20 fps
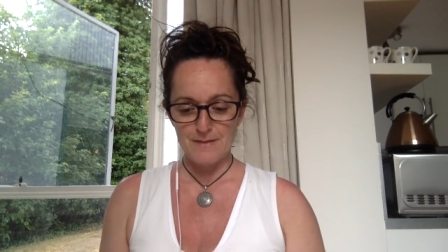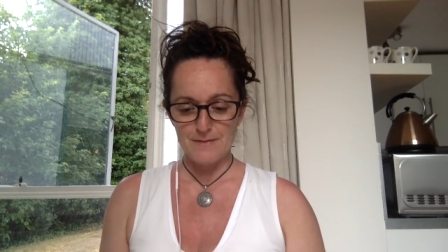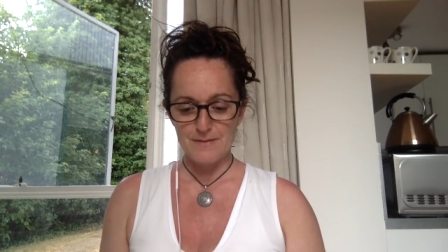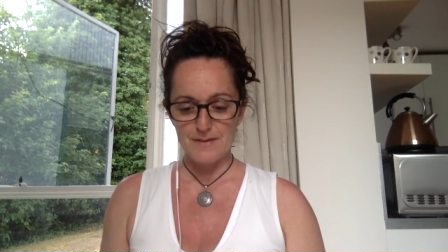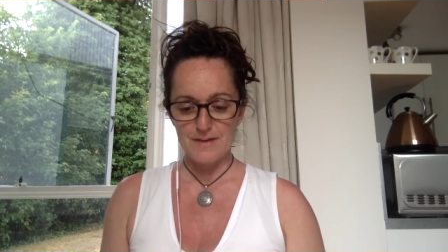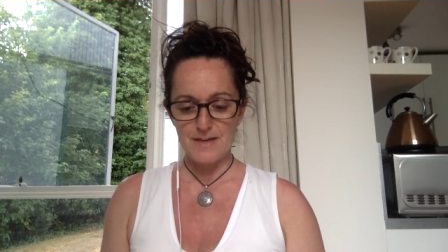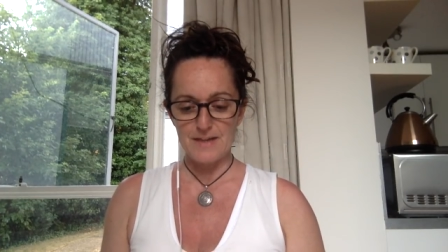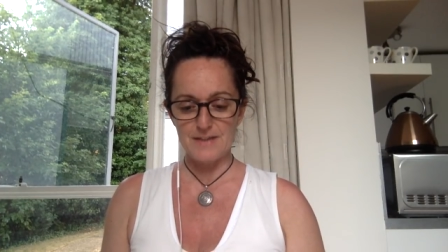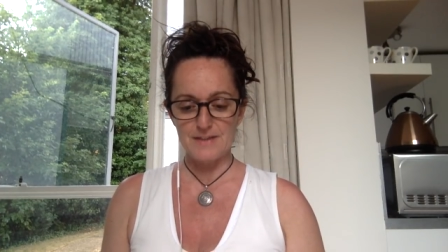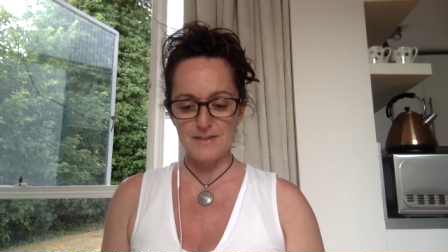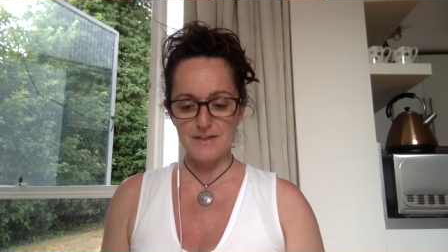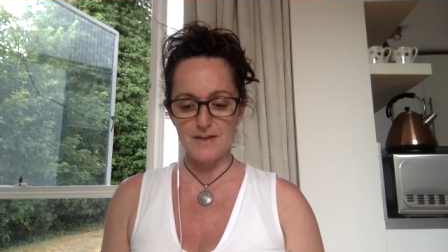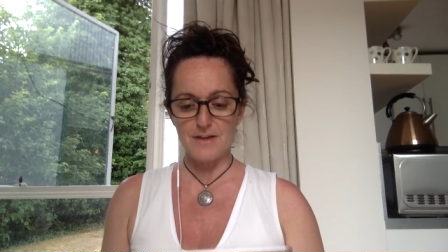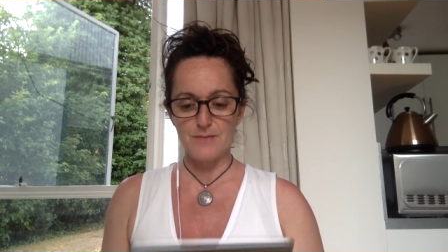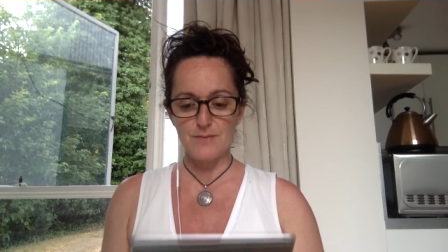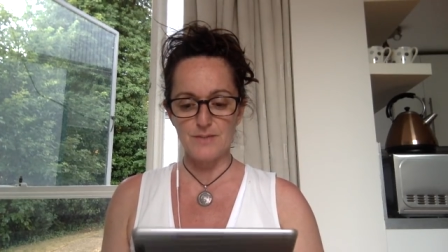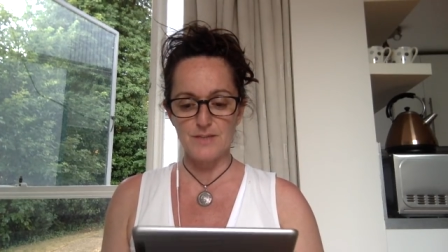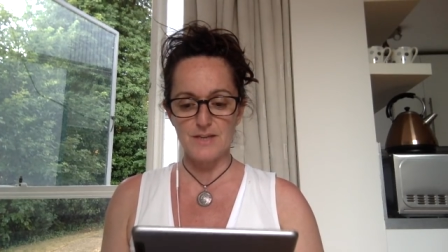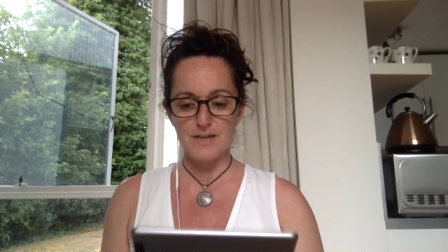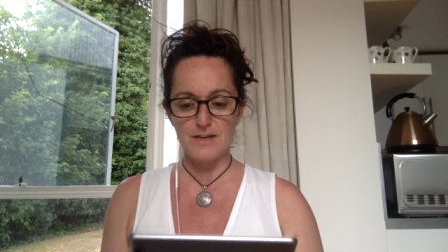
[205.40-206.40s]
The next day I
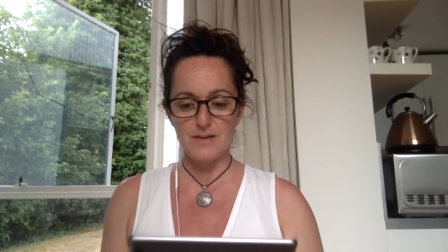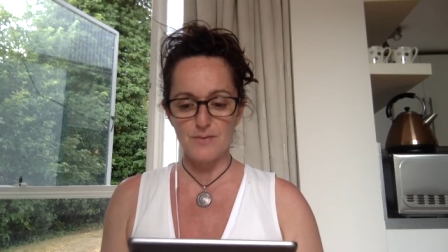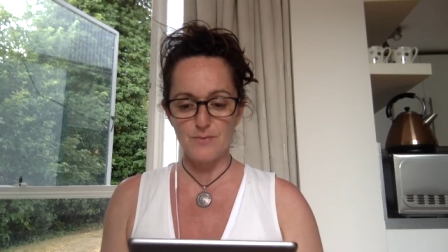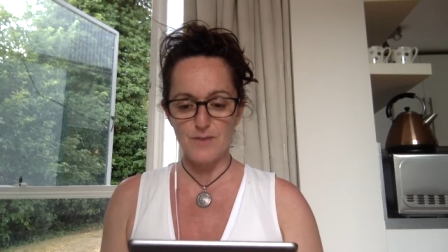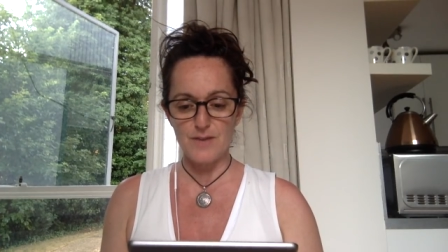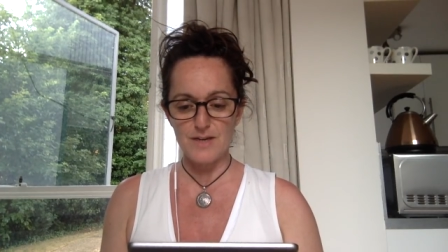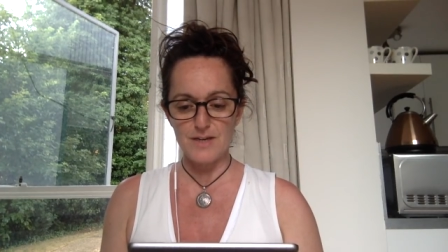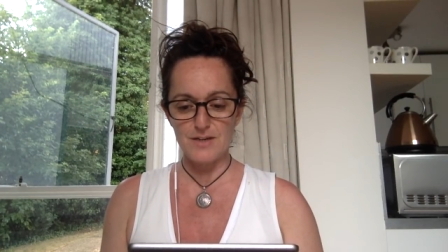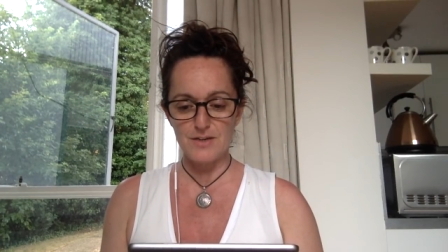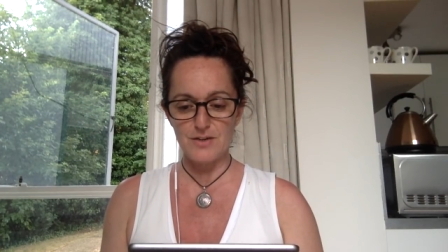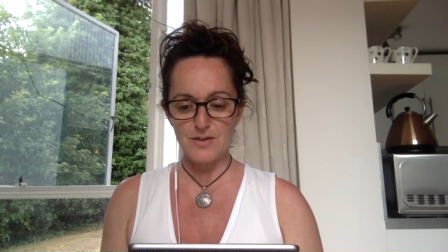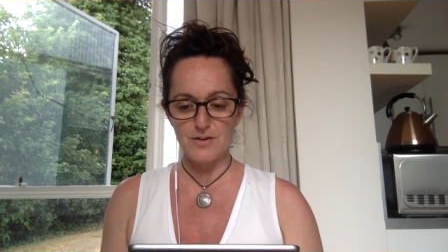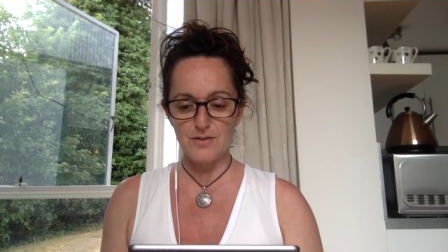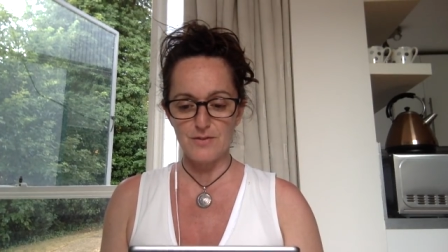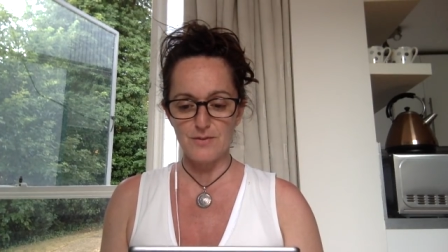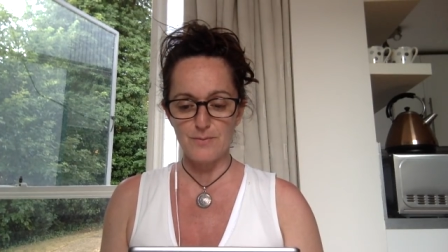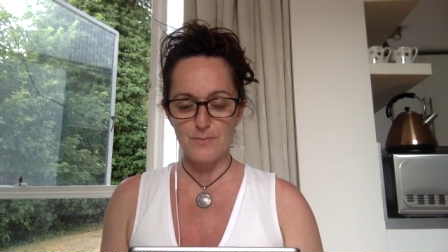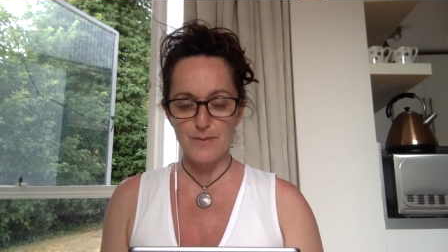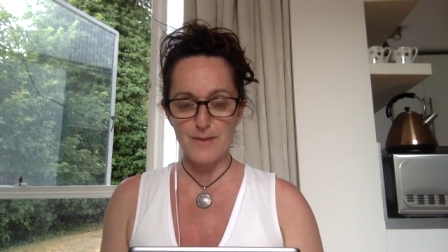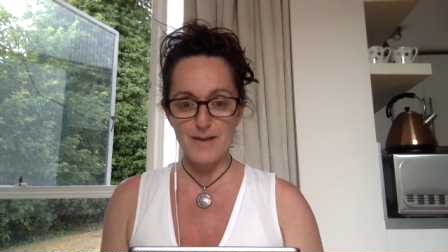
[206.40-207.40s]
was getting ready to go to
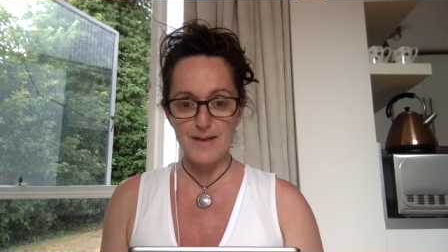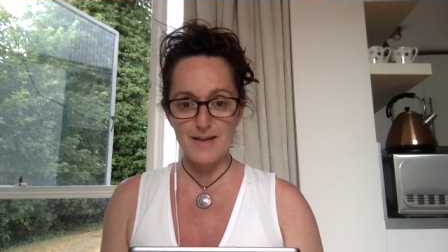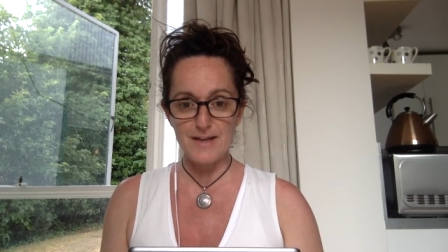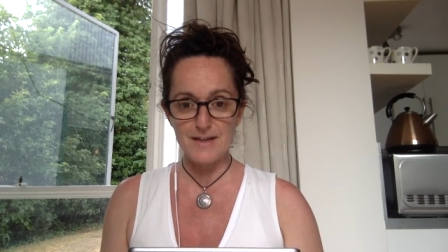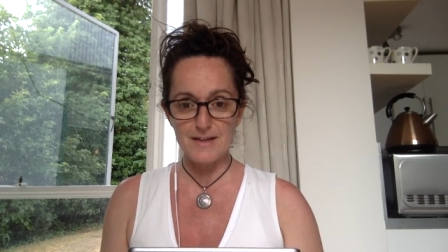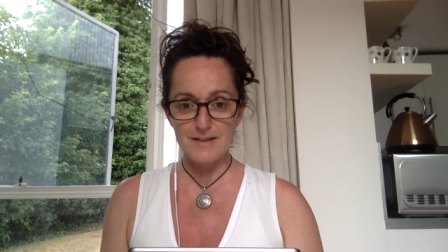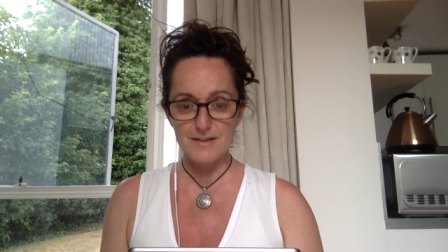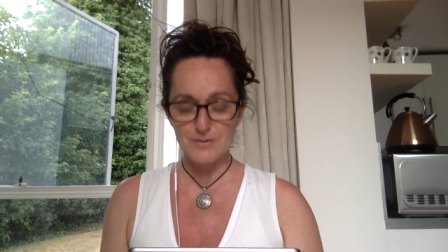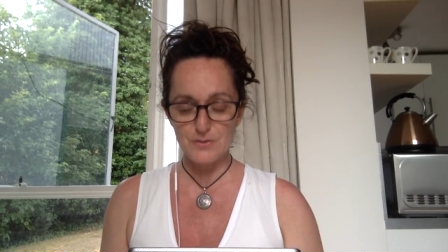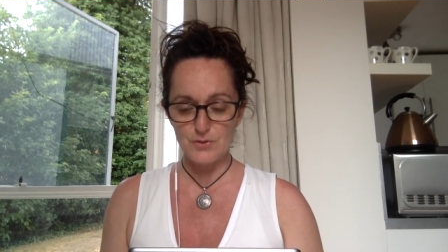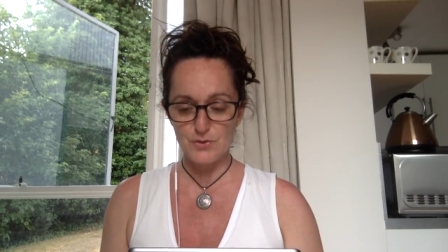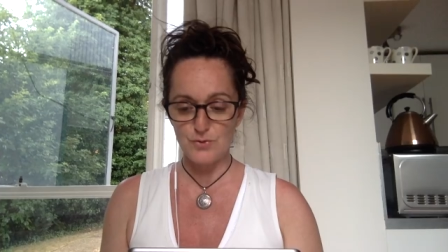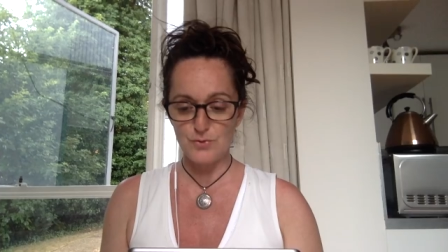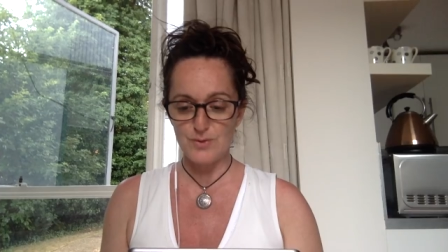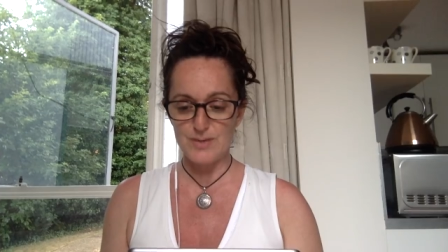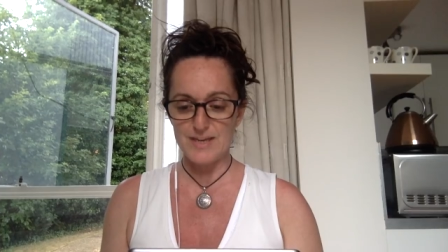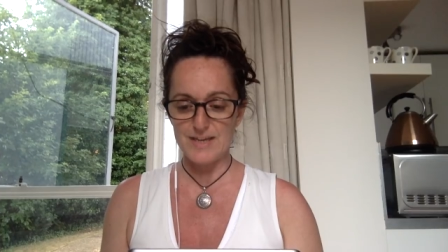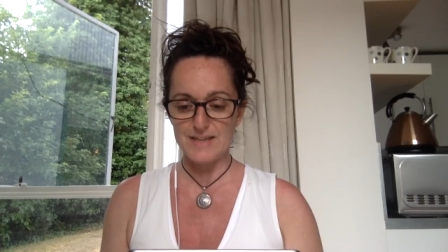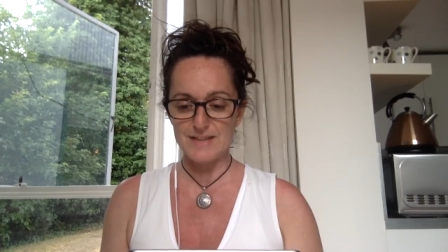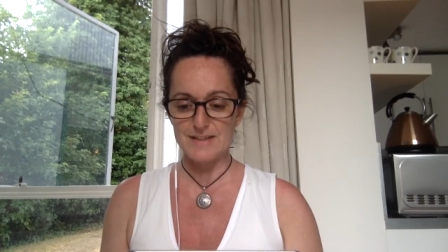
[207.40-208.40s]
the bank to
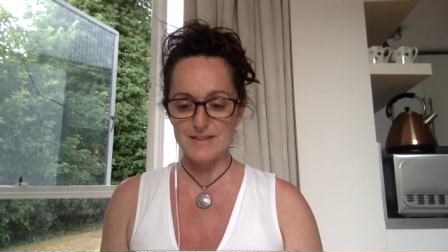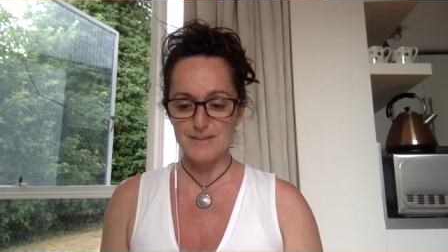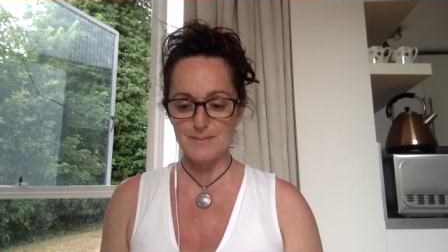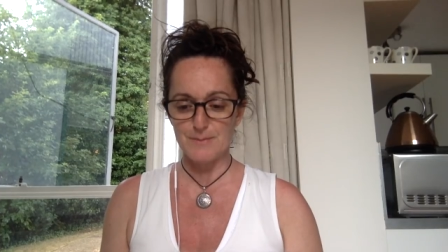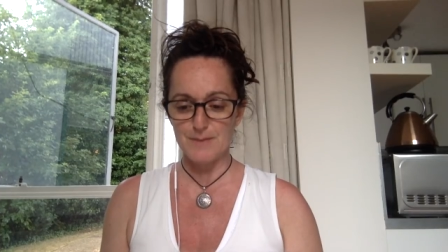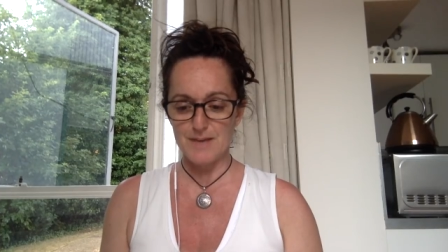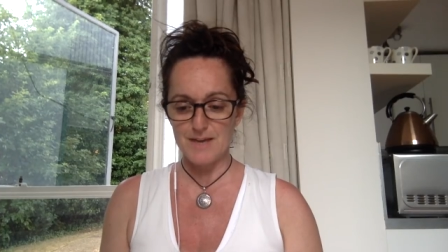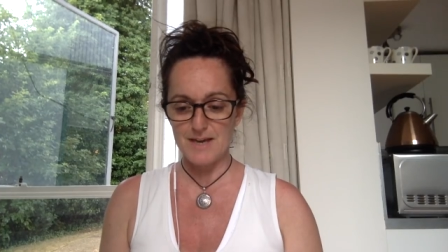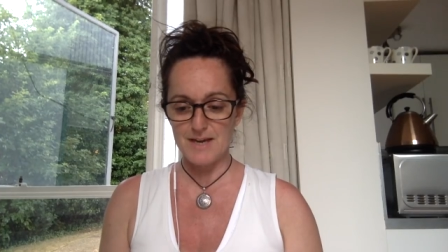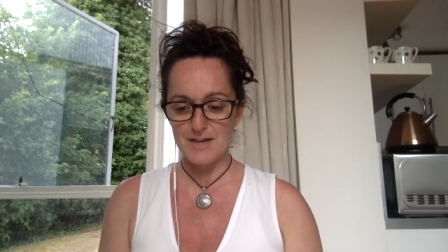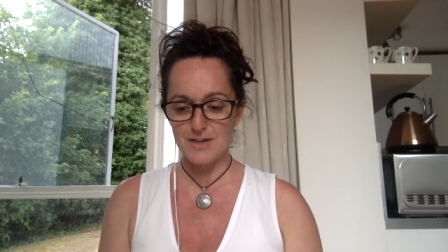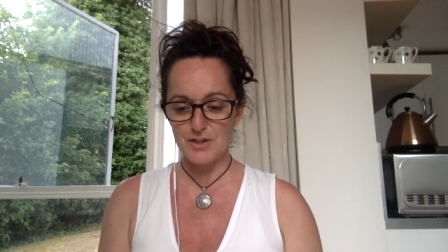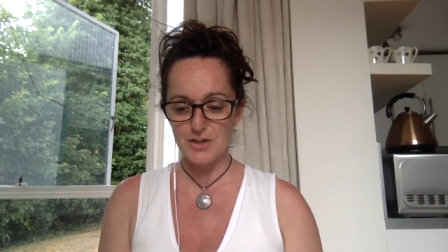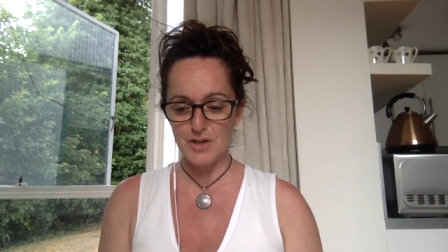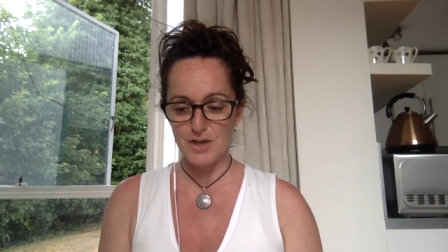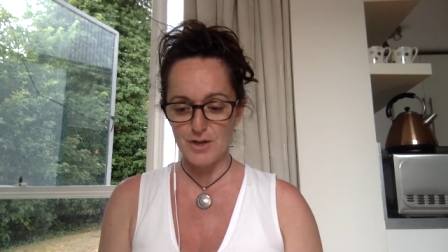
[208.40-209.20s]
get some cash.